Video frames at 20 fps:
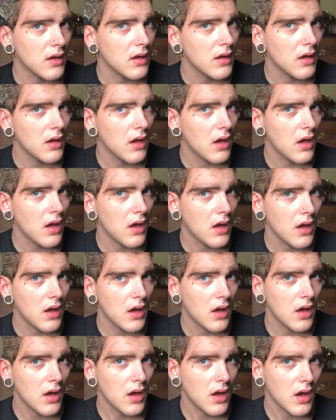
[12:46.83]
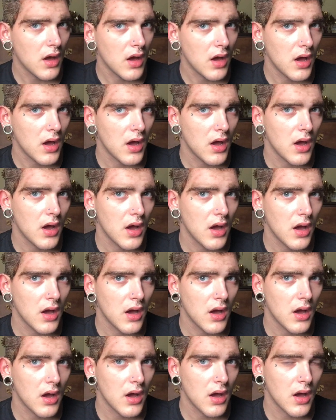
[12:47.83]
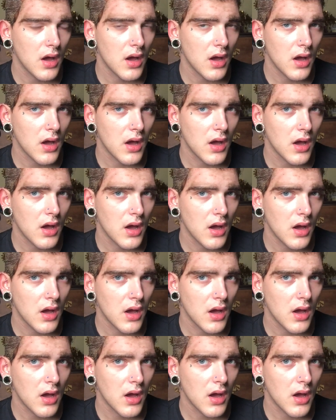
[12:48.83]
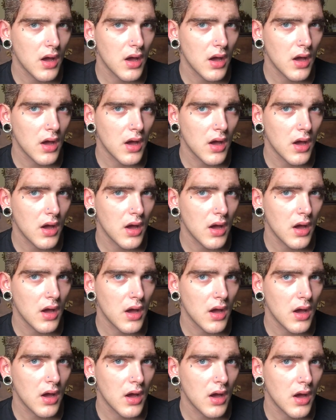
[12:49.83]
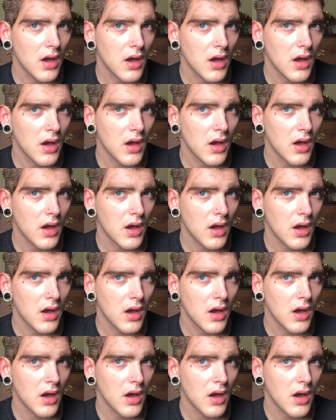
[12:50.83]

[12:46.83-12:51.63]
Nobody speaks.